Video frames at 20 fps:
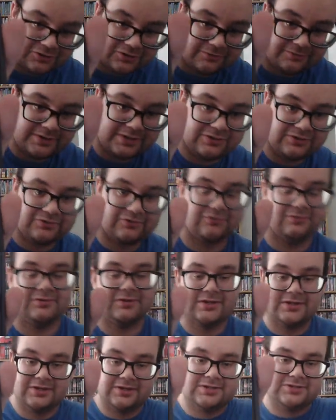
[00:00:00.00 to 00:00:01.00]
Darkman 2,
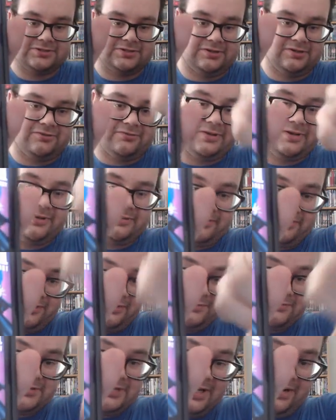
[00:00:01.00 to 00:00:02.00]
Durant,
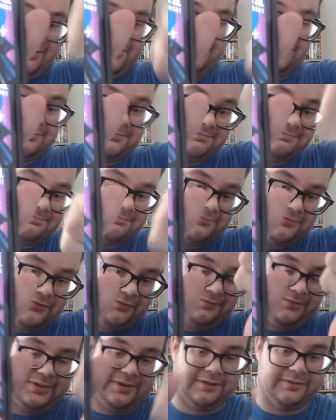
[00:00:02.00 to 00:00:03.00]
thumbs down
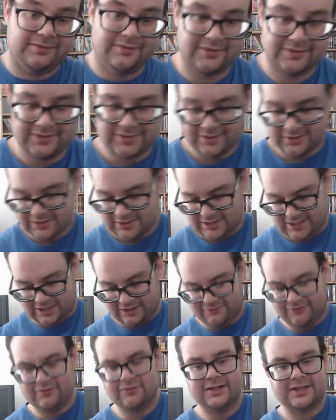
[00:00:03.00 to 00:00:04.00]
from me.
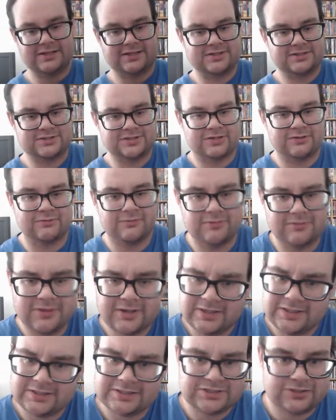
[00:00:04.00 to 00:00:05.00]
And if you like this sequel,
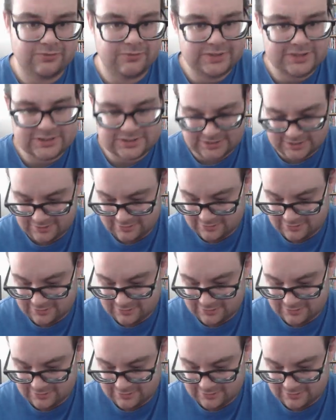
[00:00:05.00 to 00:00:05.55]
to each his